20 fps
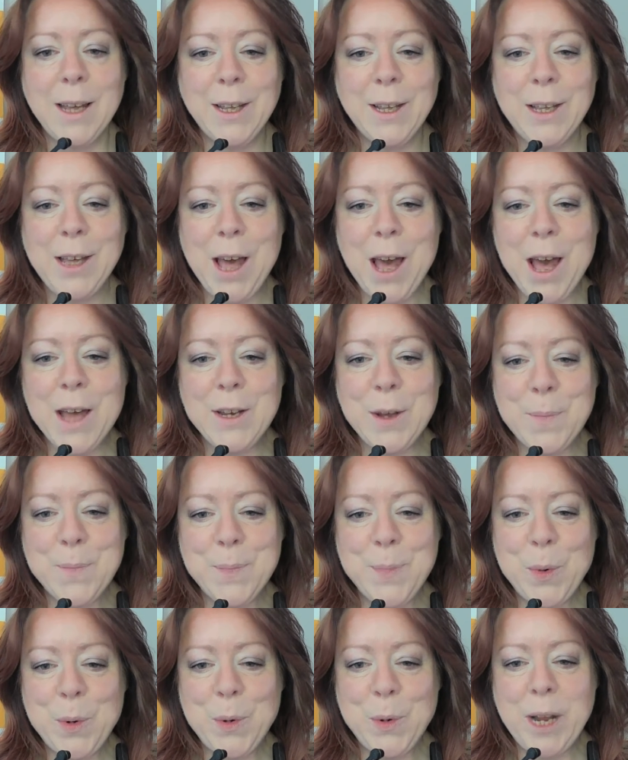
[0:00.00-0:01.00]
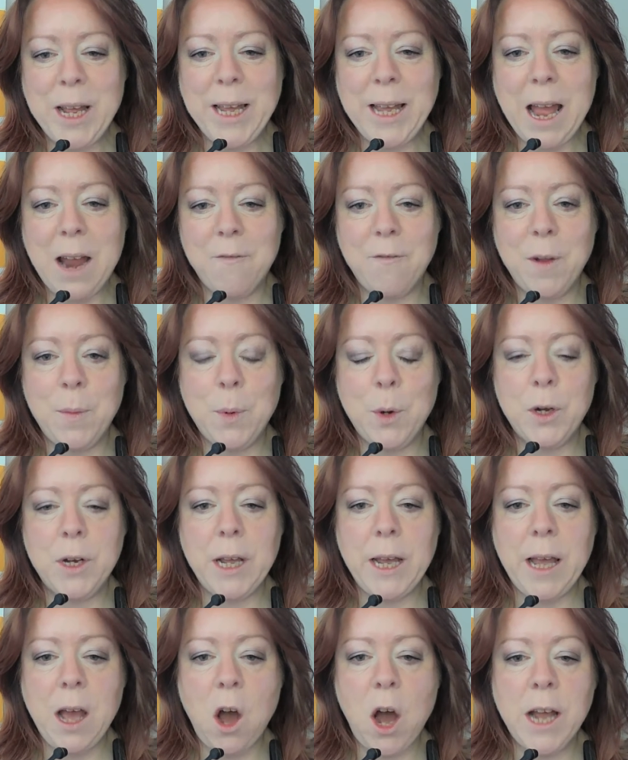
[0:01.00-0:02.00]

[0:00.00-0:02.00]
Good morning, everybody.